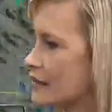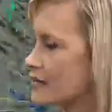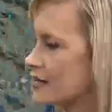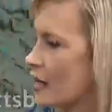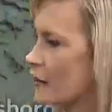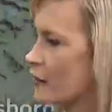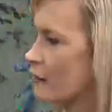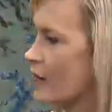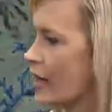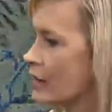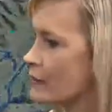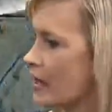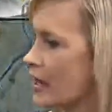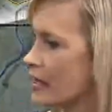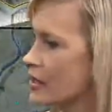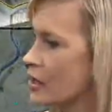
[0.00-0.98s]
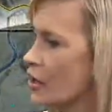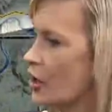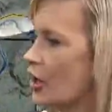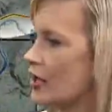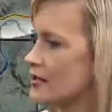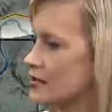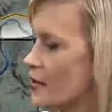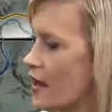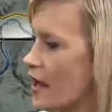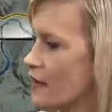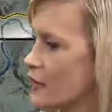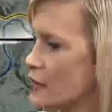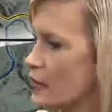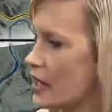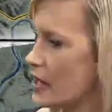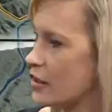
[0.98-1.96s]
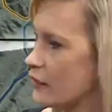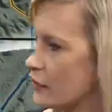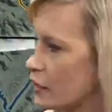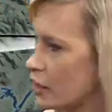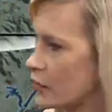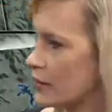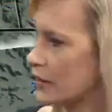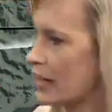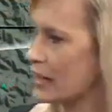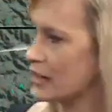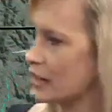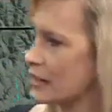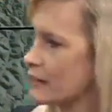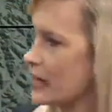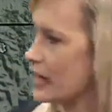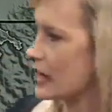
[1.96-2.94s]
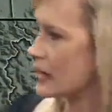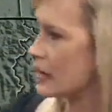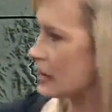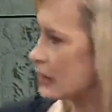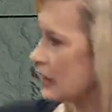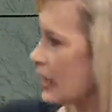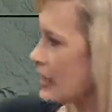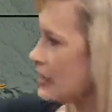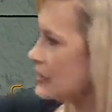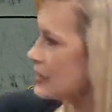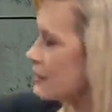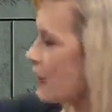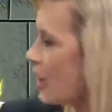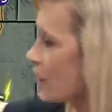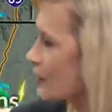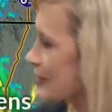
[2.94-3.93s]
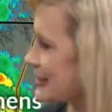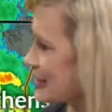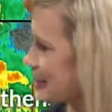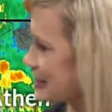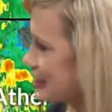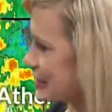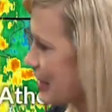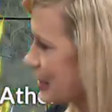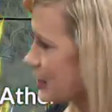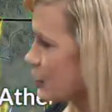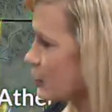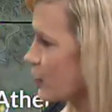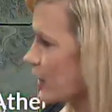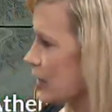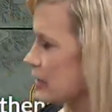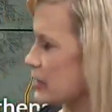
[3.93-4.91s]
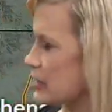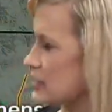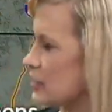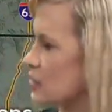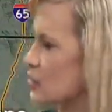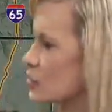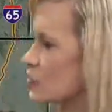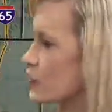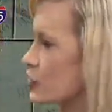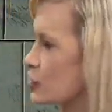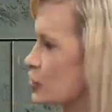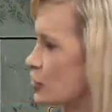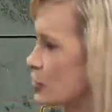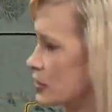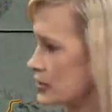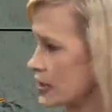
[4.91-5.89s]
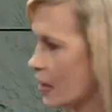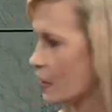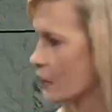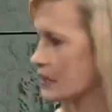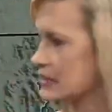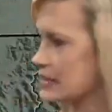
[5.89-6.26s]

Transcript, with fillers: and South Vinemont, also heavy rain and frequent lightning. Light to moderate steady rain continues for the shoals all the way